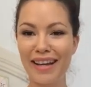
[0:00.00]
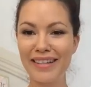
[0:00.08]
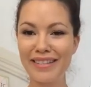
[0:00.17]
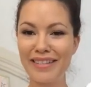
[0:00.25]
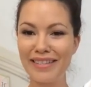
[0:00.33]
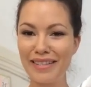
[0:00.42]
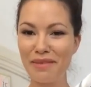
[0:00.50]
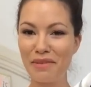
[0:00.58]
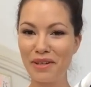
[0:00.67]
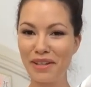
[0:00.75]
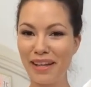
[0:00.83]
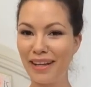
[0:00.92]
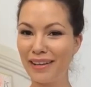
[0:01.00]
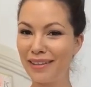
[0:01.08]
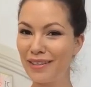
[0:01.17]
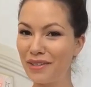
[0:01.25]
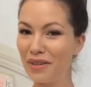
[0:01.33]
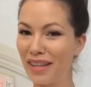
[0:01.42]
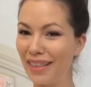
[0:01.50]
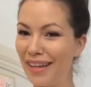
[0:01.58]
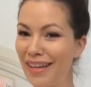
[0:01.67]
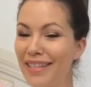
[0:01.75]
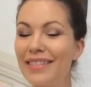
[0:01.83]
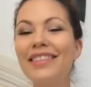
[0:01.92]
I guess it's similar to like doing
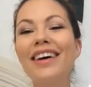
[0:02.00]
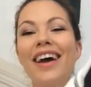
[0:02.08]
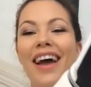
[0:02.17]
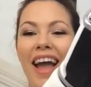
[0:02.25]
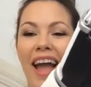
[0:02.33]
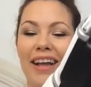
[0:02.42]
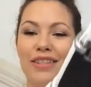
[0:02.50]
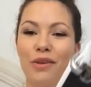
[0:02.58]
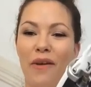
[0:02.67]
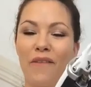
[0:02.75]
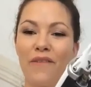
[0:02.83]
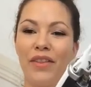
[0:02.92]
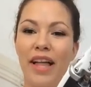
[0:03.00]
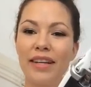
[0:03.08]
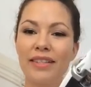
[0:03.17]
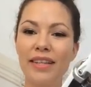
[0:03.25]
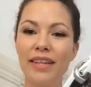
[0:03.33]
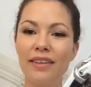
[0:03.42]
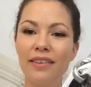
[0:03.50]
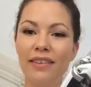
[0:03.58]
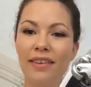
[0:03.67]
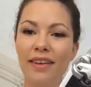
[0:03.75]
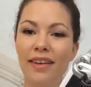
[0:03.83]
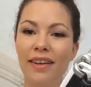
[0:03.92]
this. And so I'm flexing
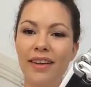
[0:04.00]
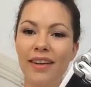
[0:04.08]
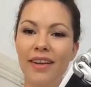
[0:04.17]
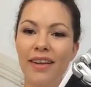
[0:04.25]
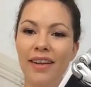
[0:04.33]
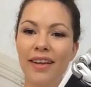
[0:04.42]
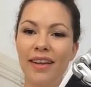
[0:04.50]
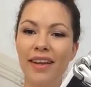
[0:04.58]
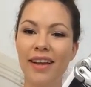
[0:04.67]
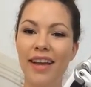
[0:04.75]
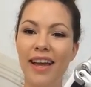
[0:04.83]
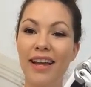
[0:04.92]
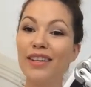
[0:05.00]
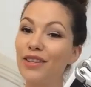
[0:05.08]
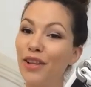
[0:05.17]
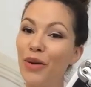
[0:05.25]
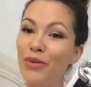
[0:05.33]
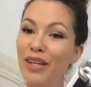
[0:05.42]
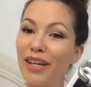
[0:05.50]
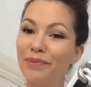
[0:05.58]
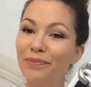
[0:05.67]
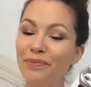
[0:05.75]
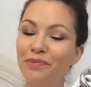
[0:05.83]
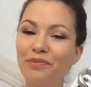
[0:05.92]
and it's closing.
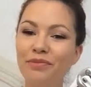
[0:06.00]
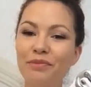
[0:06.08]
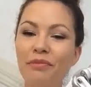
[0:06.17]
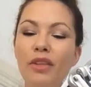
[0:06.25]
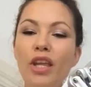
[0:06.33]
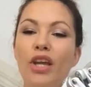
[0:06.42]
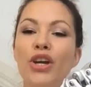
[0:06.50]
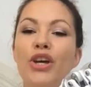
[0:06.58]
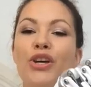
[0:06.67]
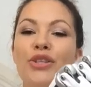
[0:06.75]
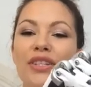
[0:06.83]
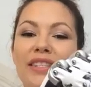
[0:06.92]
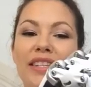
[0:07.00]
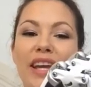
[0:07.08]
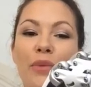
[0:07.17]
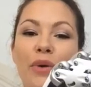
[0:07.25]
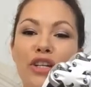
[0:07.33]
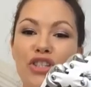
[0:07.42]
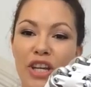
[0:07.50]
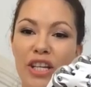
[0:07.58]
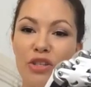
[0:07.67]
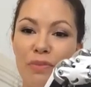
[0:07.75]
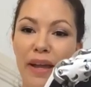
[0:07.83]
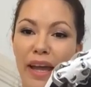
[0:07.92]
So let's say I wanna
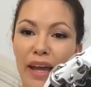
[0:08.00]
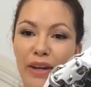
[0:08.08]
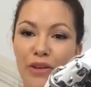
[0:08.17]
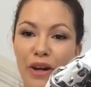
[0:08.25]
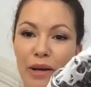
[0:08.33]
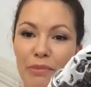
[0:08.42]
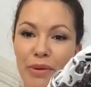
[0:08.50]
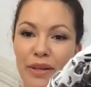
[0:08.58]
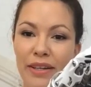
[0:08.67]
change my hand grip.